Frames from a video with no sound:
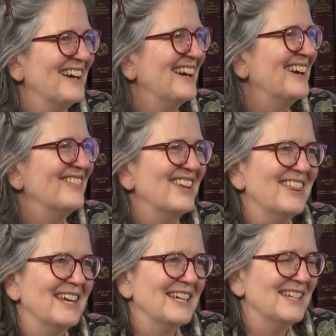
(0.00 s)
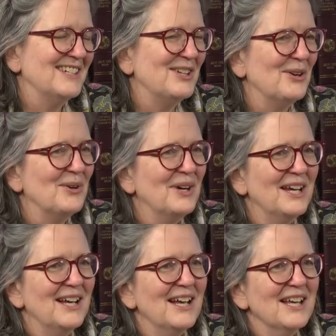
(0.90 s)
Yeah, everything. So
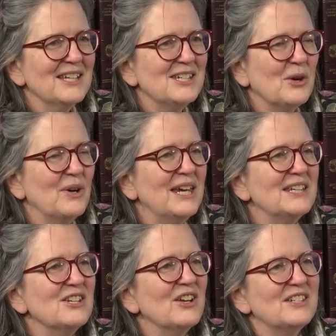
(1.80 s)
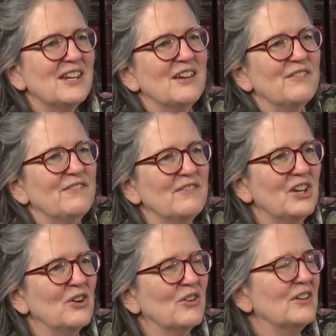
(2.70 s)
he's not safe
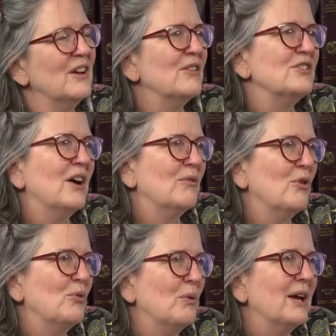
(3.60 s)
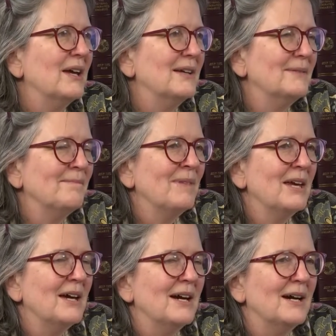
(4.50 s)
near a roadway.
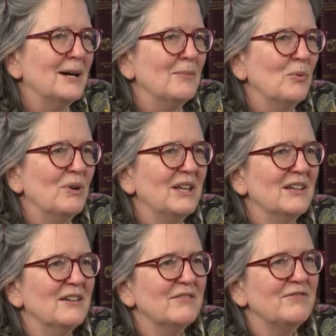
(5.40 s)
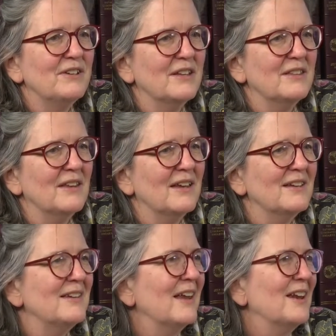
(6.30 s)
We live at a
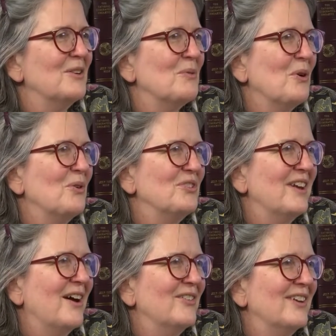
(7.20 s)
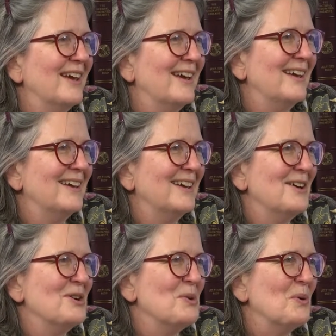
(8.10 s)
dead-end road down a
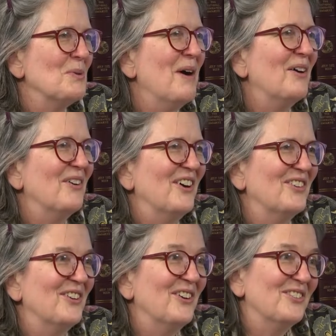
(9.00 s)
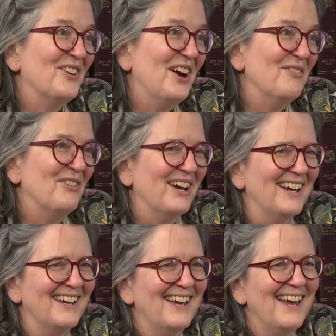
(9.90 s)
quarter-mile long
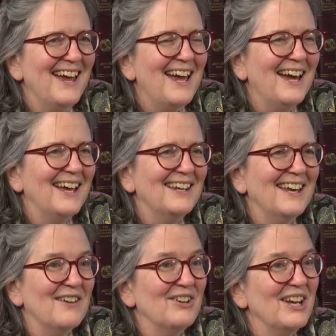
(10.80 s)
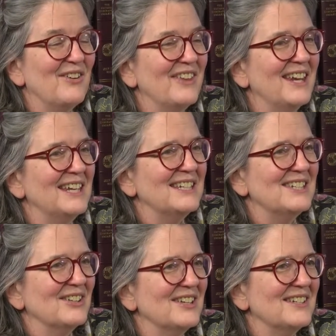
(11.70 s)
driveway, and every now and then he
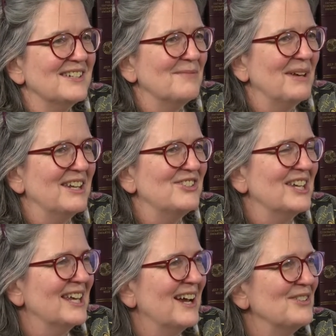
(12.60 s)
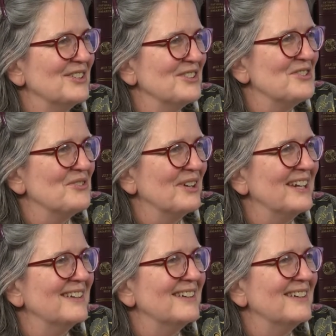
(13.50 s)
still has managed to get out to the street.